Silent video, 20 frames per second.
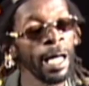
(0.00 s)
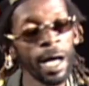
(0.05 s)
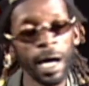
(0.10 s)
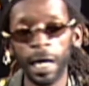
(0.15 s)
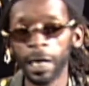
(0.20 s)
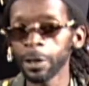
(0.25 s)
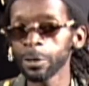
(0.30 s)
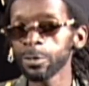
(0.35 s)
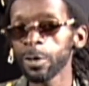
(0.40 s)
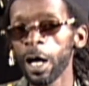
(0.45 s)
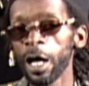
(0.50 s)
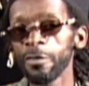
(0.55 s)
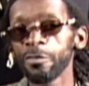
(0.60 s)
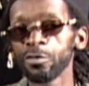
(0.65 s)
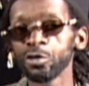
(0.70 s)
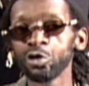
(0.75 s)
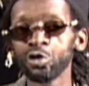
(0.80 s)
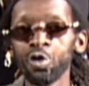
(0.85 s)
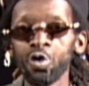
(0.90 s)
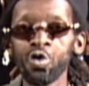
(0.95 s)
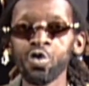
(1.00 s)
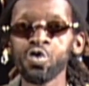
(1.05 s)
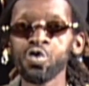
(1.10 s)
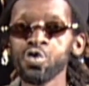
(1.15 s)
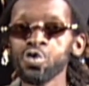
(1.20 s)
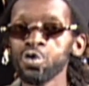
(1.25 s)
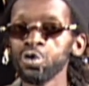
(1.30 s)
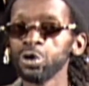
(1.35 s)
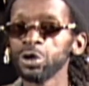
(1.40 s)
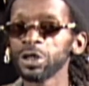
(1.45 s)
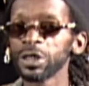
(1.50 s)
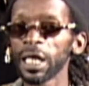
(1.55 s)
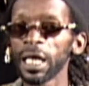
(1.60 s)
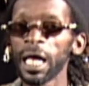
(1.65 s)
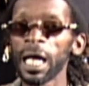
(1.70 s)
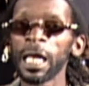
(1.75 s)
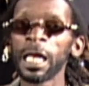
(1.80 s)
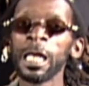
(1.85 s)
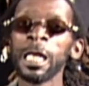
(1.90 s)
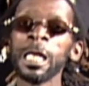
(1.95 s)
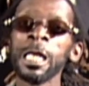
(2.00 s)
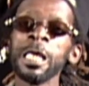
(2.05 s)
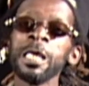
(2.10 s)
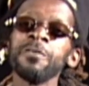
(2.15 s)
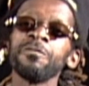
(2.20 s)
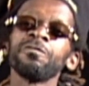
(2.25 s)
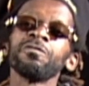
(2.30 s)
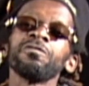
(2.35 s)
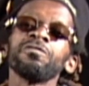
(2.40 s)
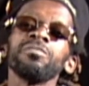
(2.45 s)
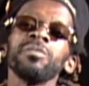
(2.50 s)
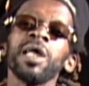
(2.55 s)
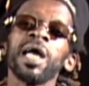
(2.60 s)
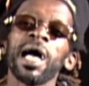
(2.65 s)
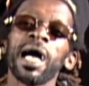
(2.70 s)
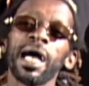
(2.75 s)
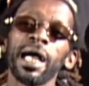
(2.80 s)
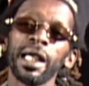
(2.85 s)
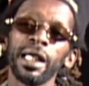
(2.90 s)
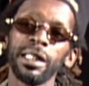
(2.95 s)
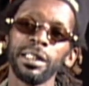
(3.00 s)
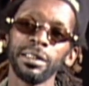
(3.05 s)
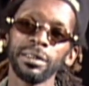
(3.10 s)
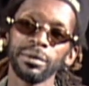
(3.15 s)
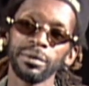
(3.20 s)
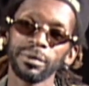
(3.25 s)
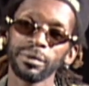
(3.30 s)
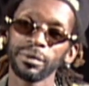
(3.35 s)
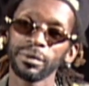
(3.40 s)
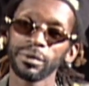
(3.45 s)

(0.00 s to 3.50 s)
I cry for those that are left behind.